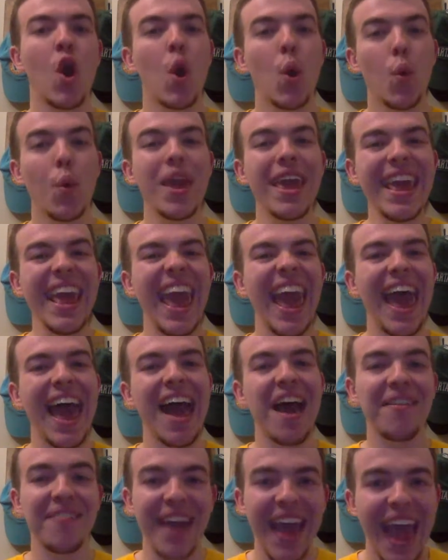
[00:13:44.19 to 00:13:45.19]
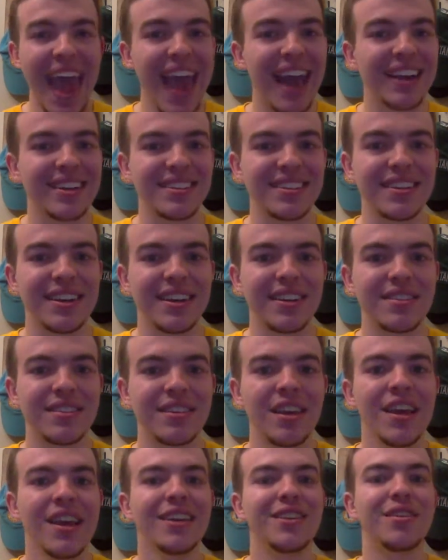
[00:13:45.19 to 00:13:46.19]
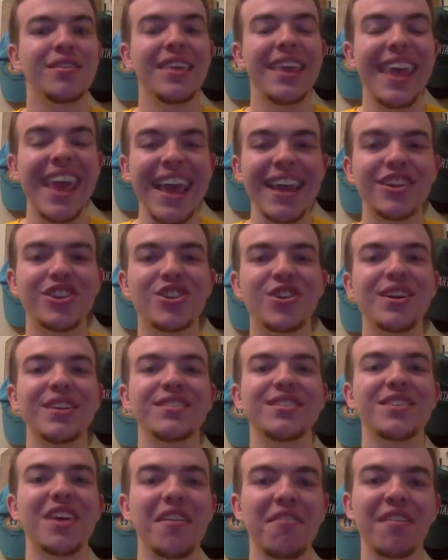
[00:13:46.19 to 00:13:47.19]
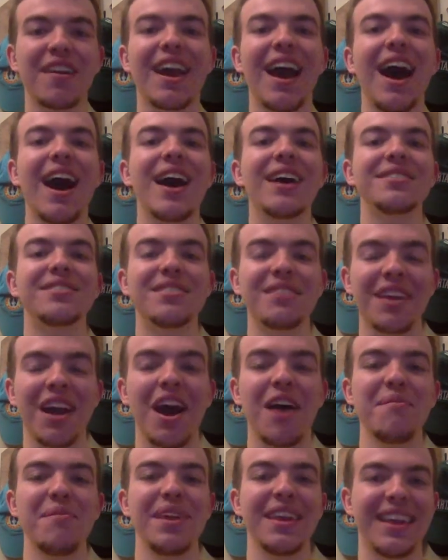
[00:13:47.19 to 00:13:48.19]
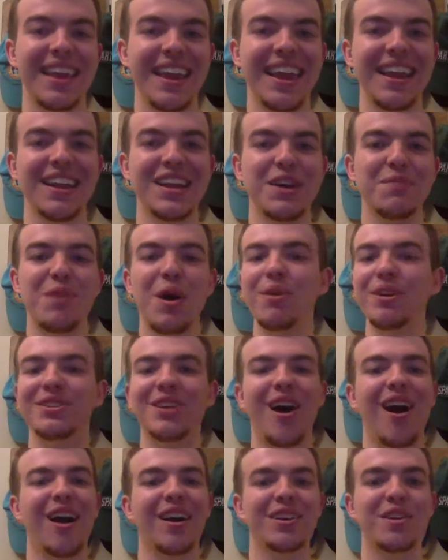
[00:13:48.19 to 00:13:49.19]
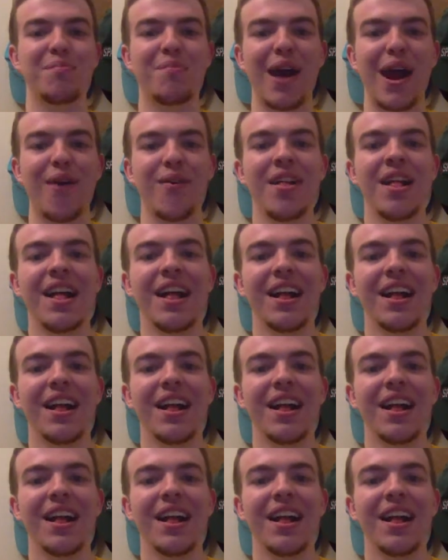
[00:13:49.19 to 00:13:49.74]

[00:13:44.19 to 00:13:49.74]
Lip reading: We have access to the entrance of God's coming kingdom, what we talked about